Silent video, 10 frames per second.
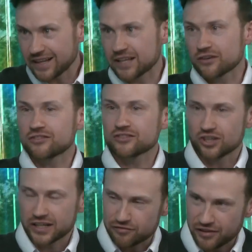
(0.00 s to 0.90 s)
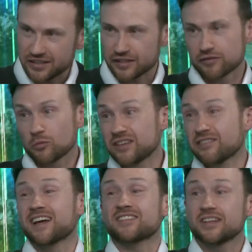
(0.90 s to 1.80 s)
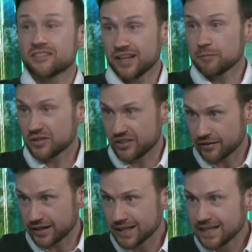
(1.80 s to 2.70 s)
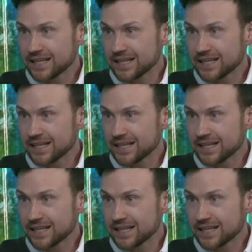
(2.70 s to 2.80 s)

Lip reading: and they're trying to find different ways of asking the same material.